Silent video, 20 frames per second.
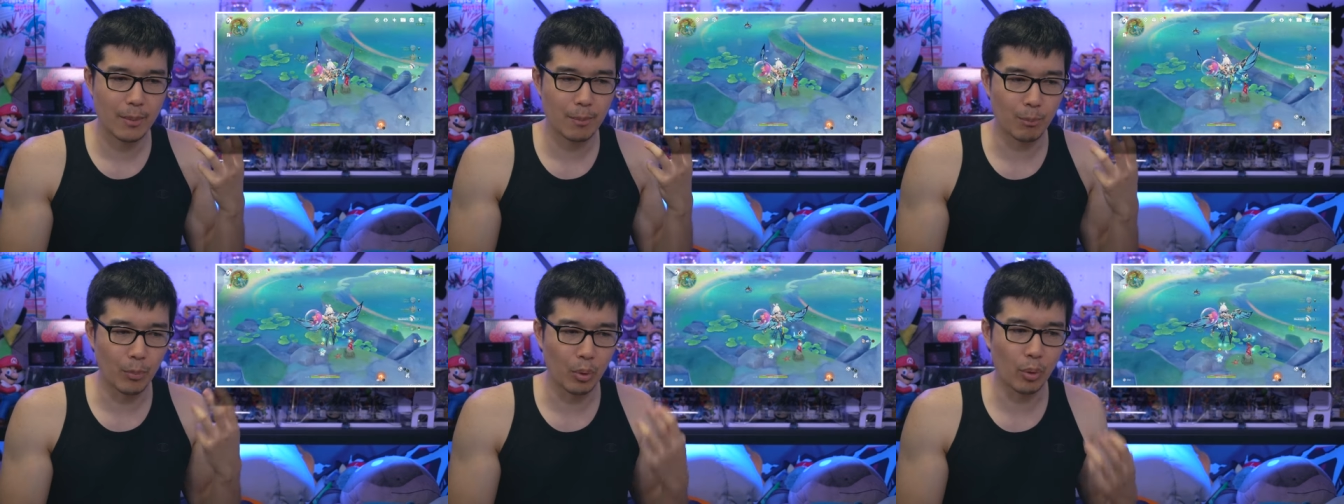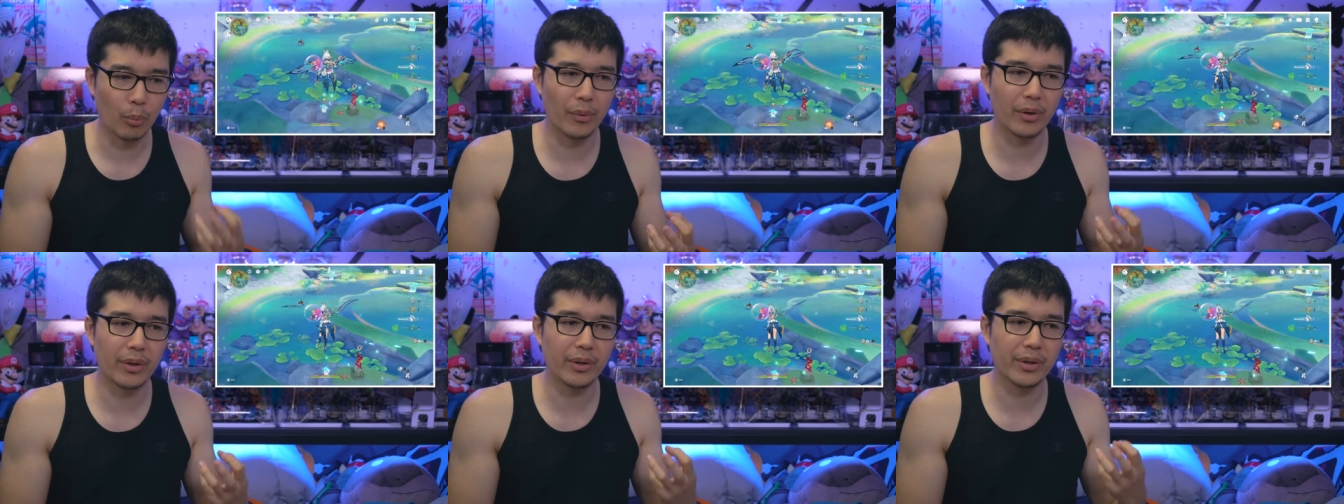
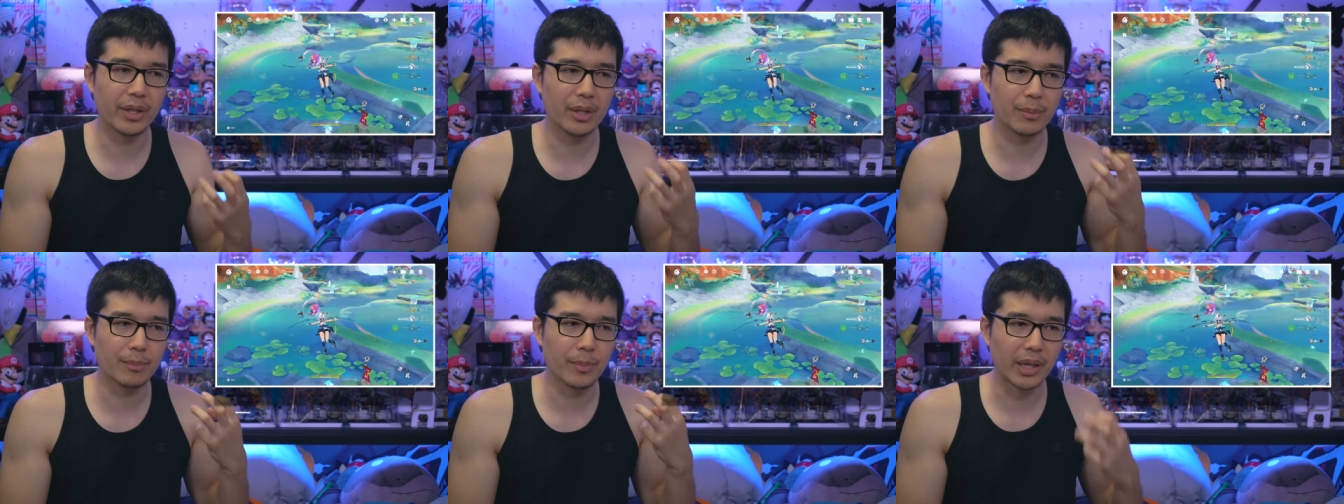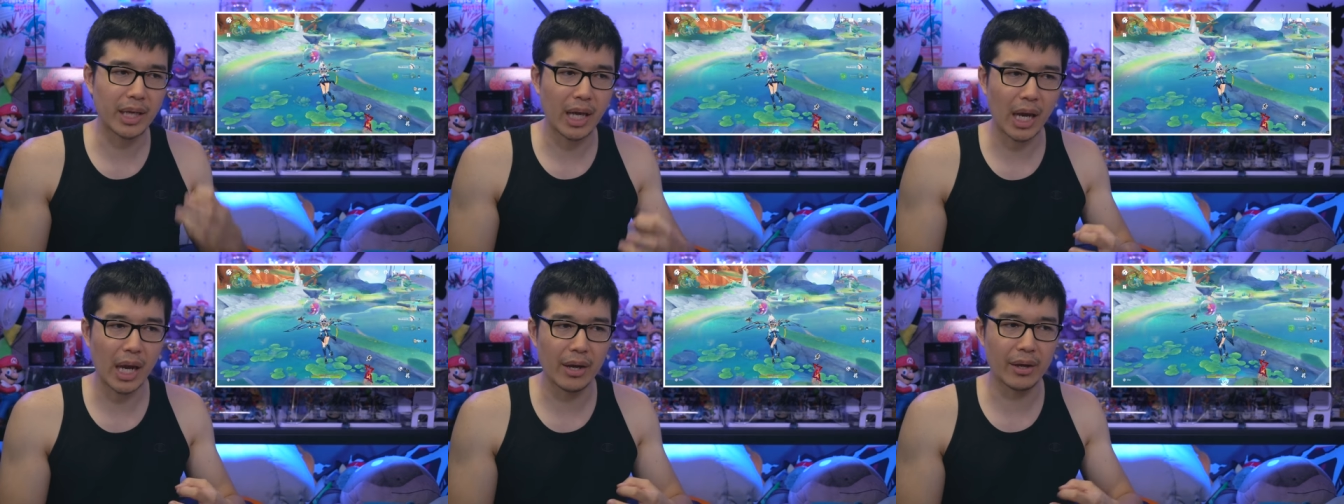mobility
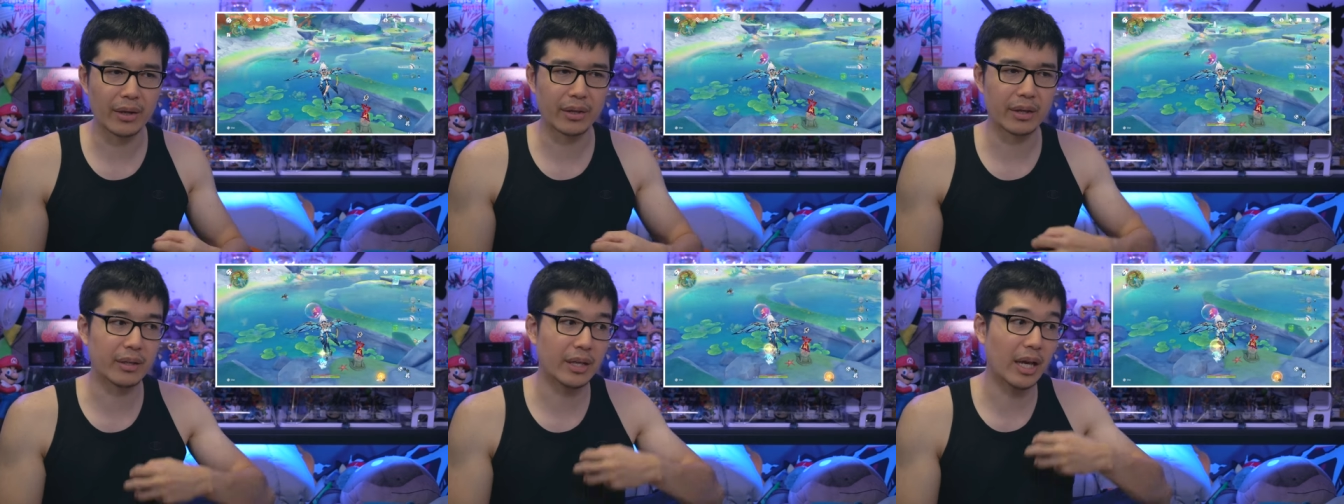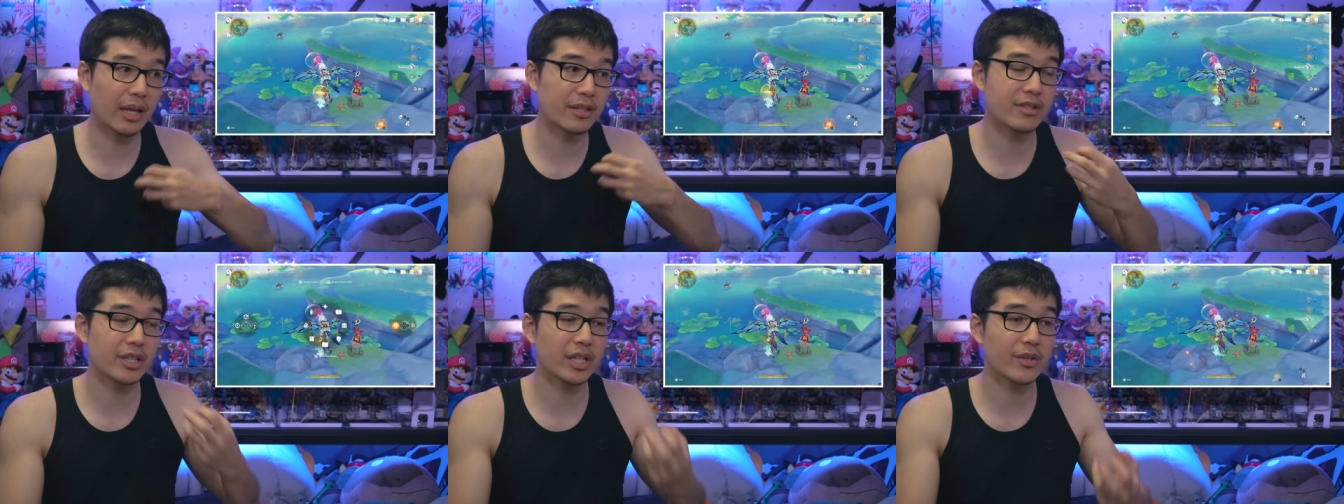mechanic and
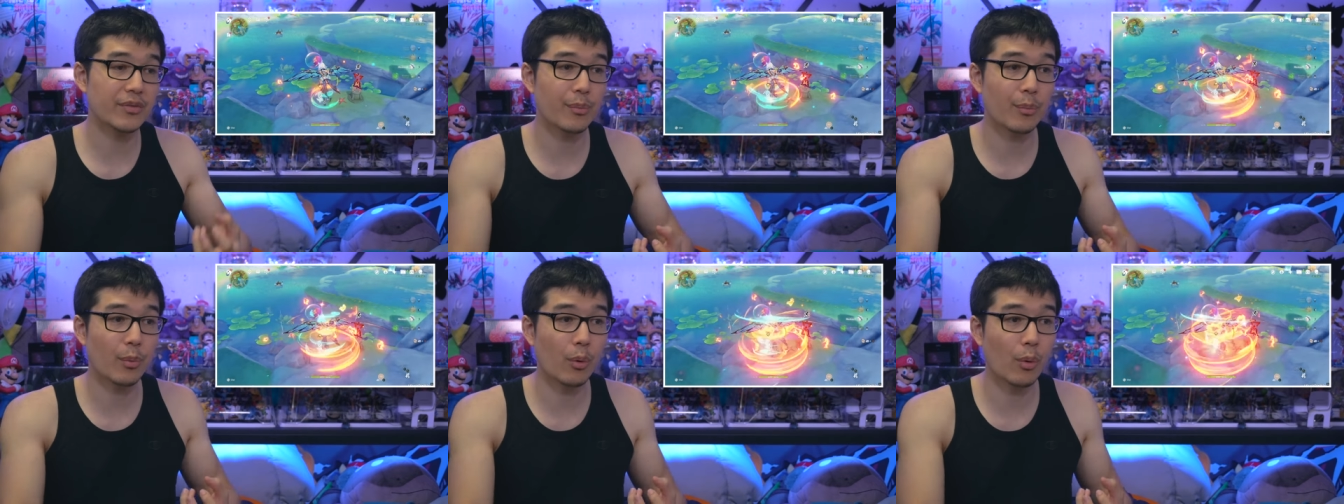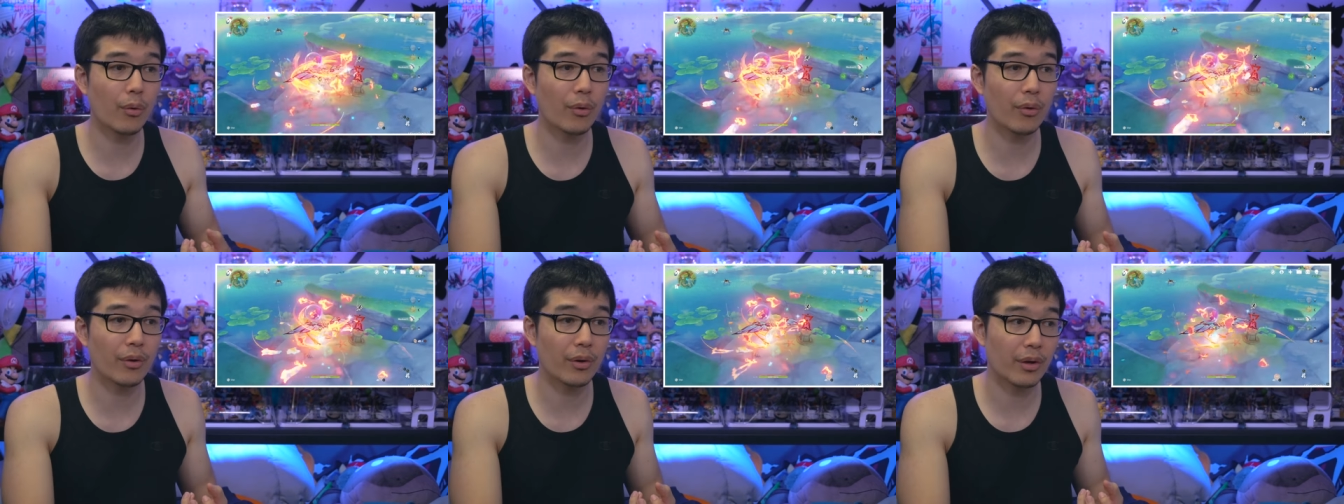that's even
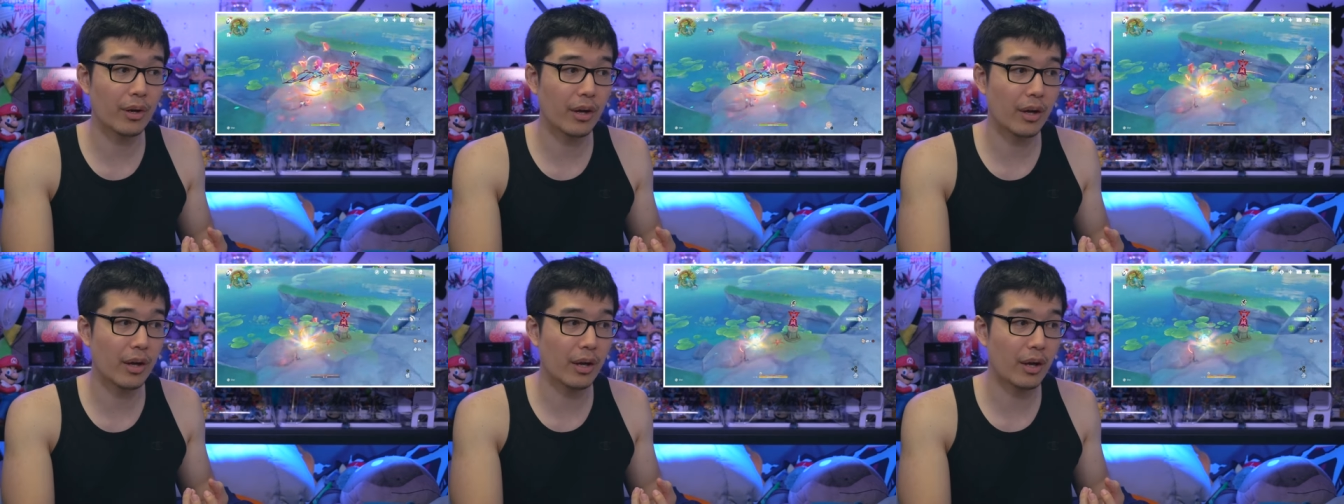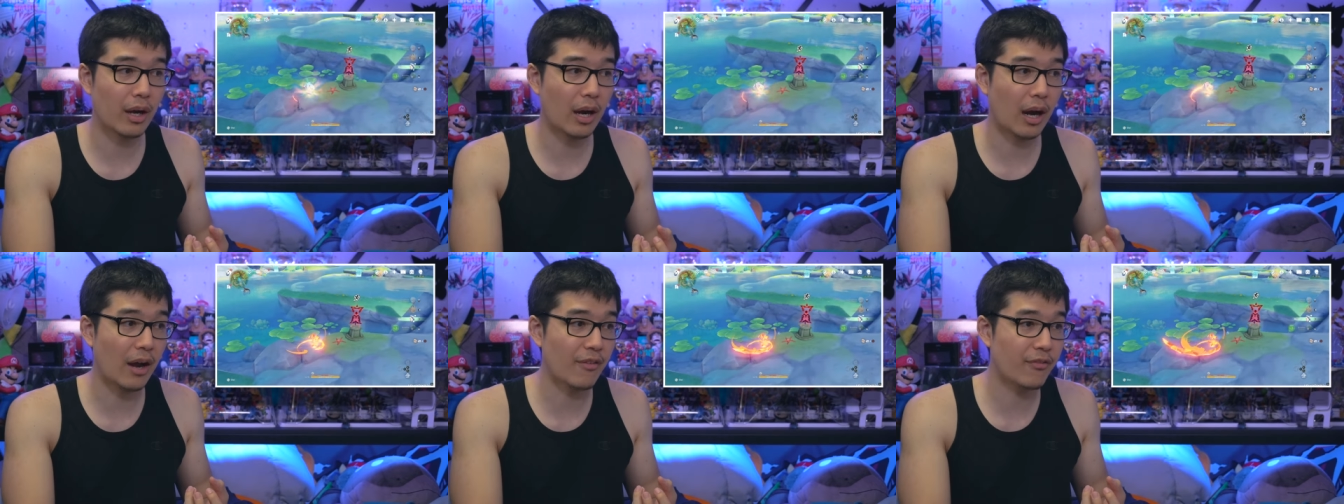more
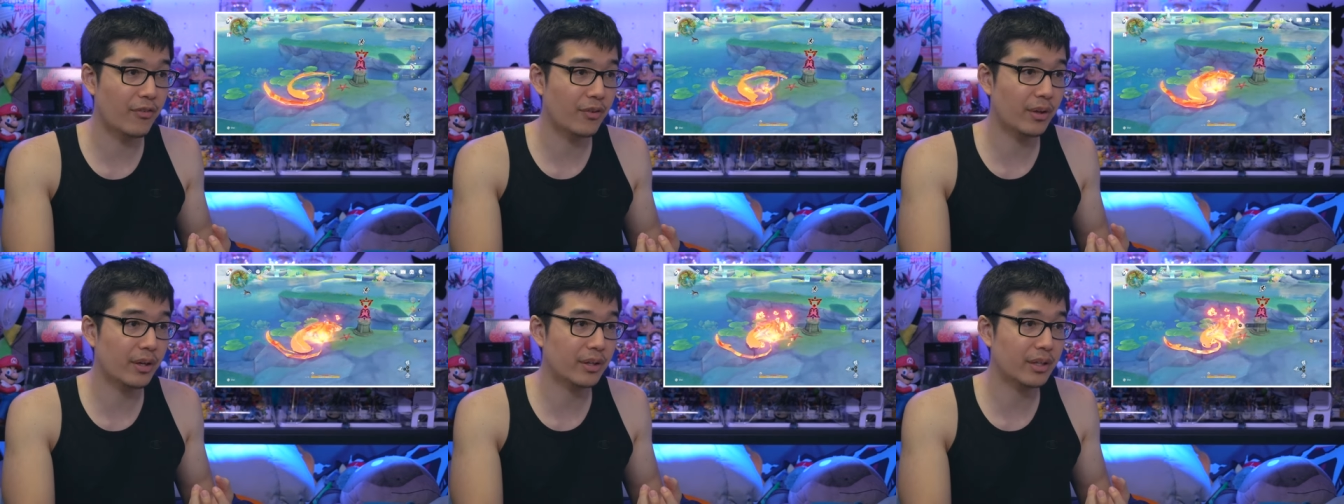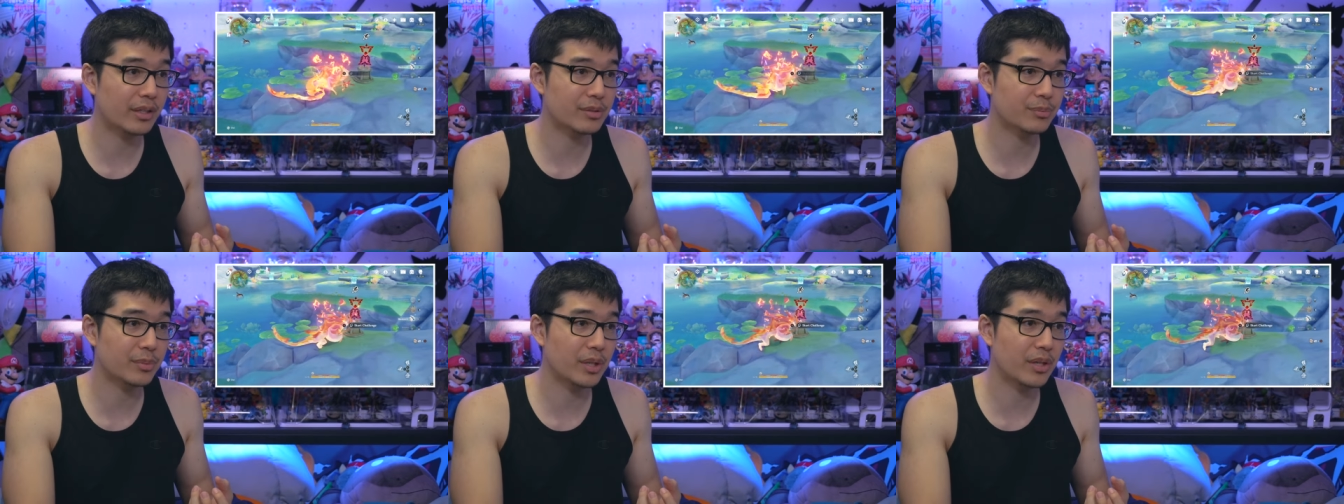i feel like
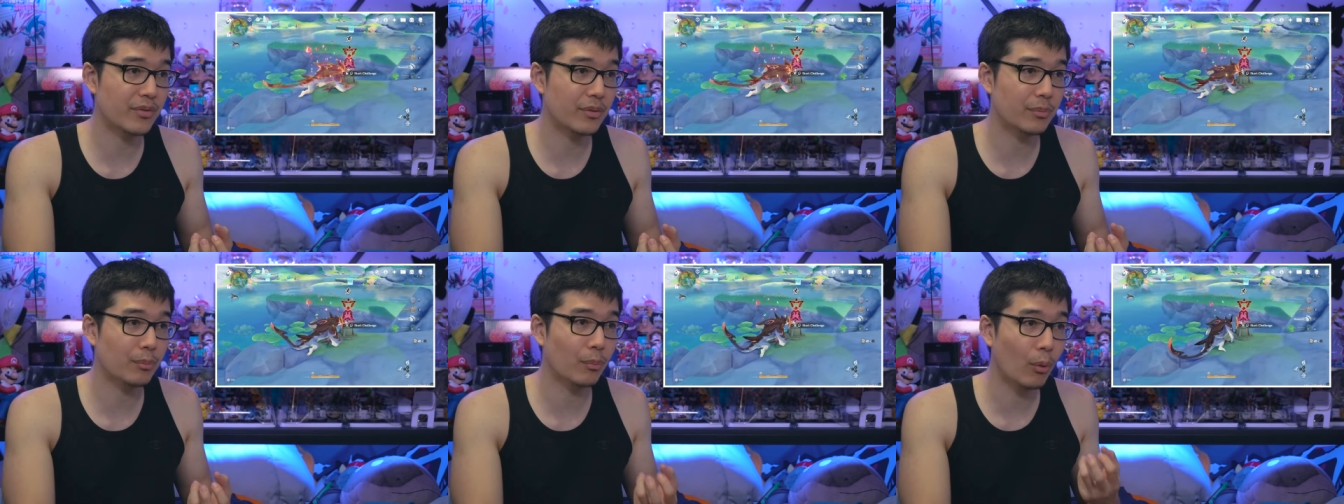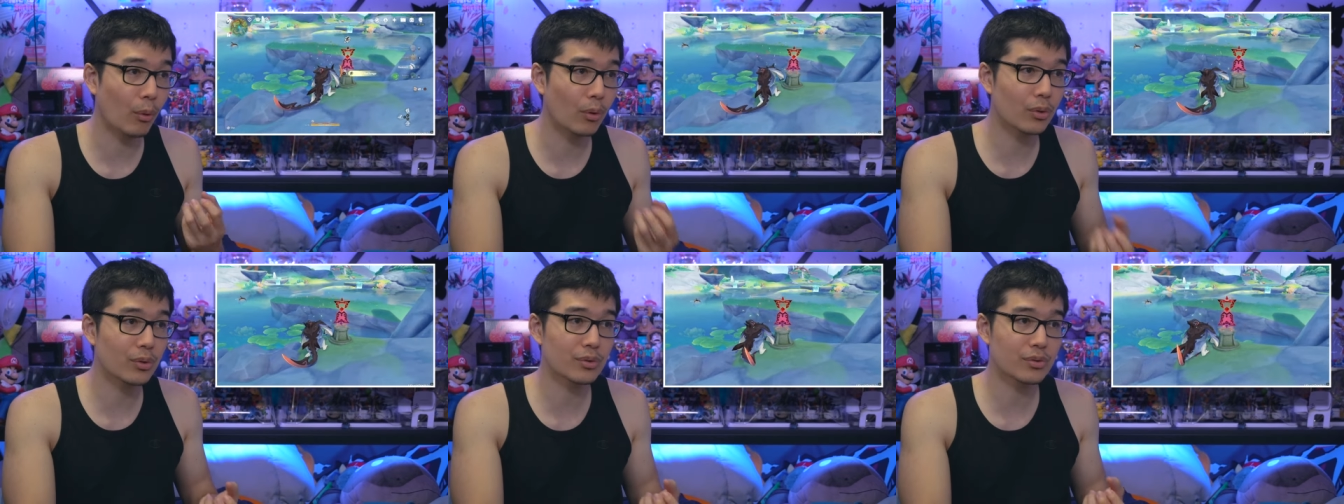that's even
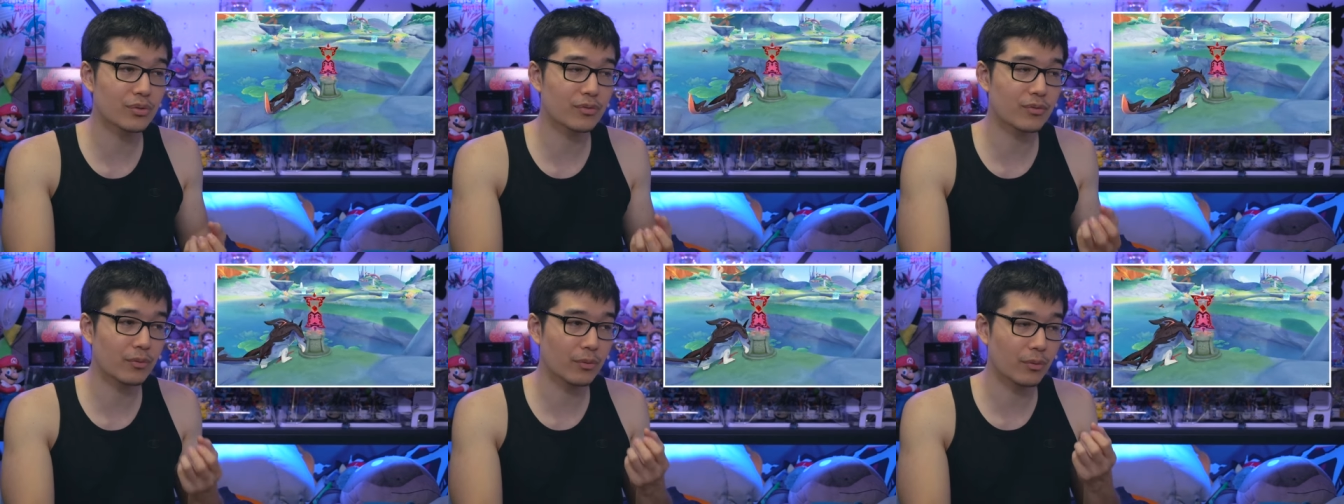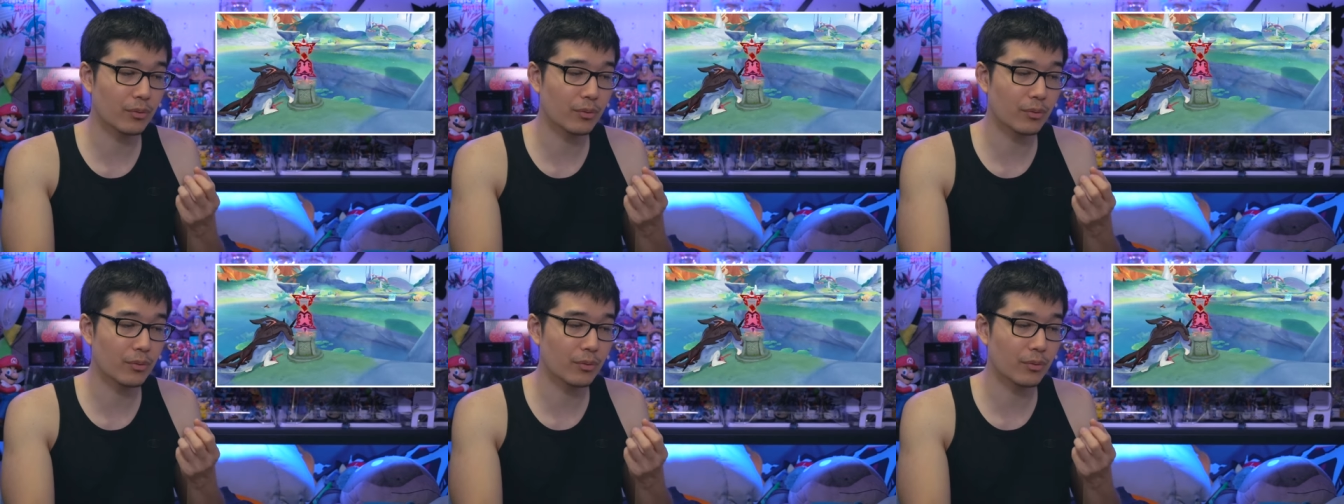more